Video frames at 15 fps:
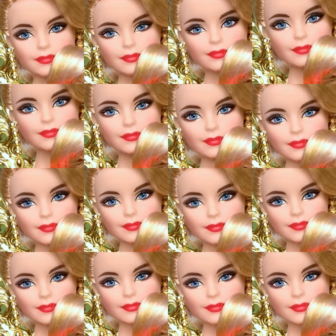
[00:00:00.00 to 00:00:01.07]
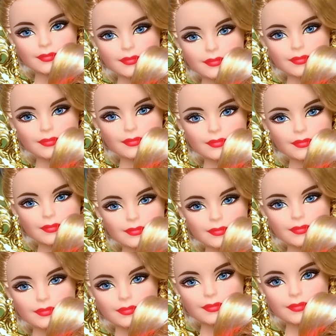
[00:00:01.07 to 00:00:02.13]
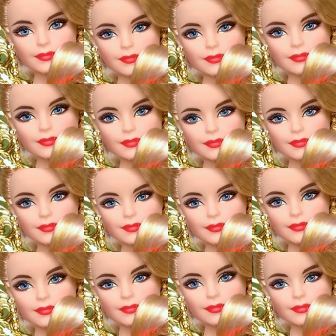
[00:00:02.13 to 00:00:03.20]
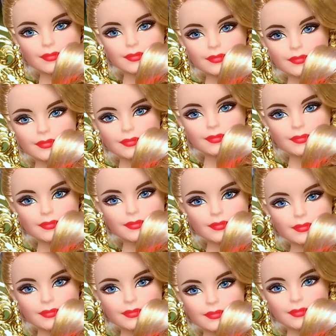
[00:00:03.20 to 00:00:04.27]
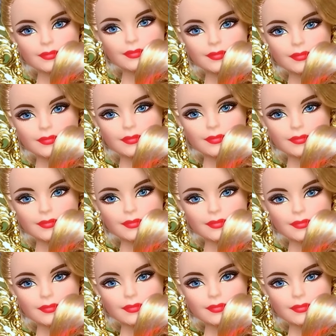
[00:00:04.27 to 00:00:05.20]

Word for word: So stay tuned until the next Barbie video, and thank you so much for watching.